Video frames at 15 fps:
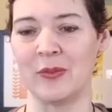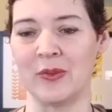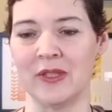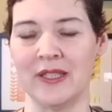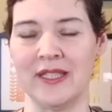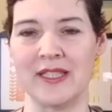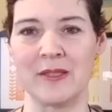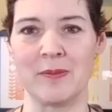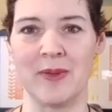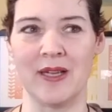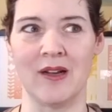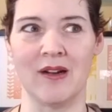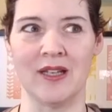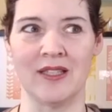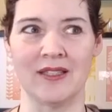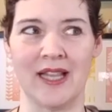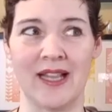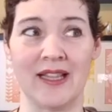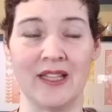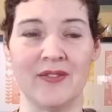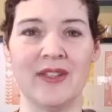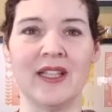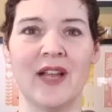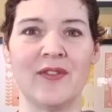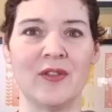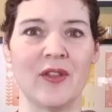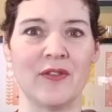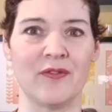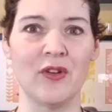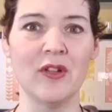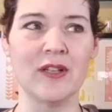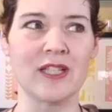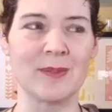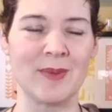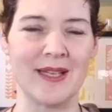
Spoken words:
really is big on like living life to the fullest,